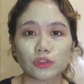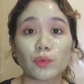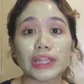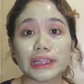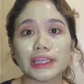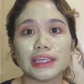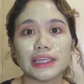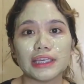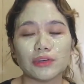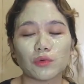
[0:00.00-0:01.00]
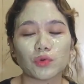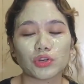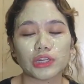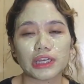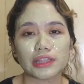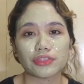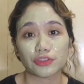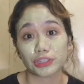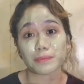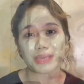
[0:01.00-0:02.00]
20 or in
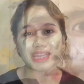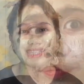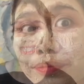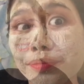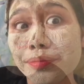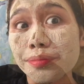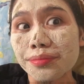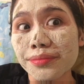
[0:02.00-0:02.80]
30 minutes.